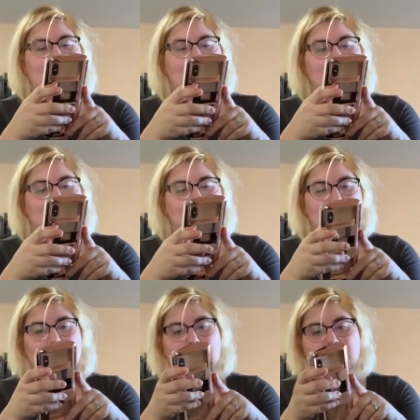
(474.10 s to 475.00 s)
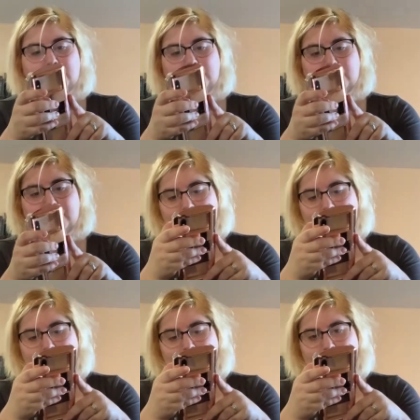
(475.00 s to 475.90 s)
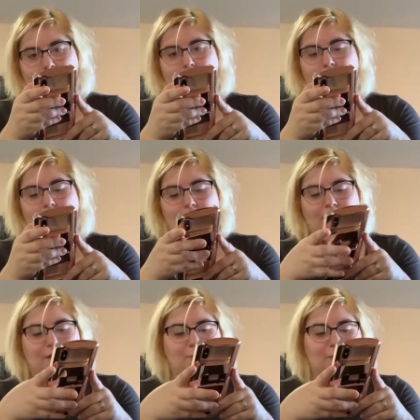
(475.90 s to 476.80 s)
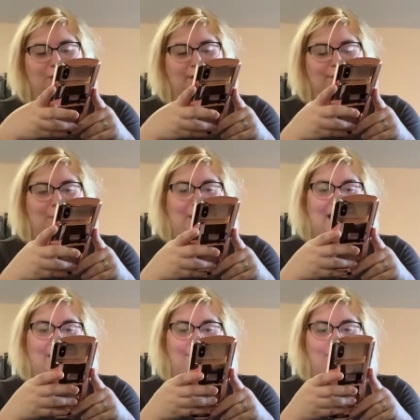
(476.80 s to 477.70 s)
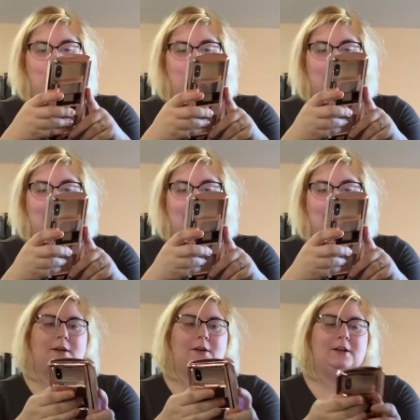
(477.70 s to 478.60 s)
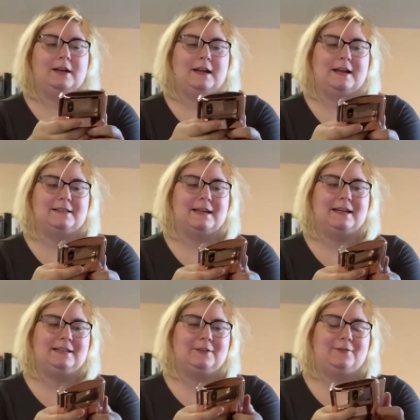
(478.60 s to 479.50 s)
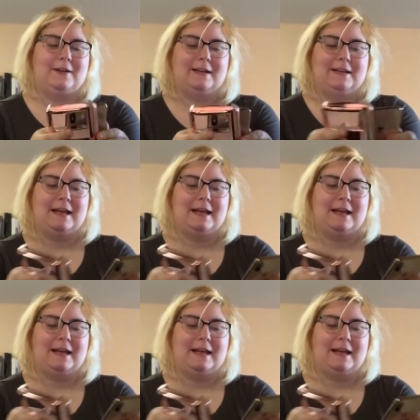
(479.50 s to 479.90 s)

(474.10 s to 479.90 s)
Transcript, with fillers: and do that one. Oh, this one you have to pay for it. Hold on, guys. I need to find an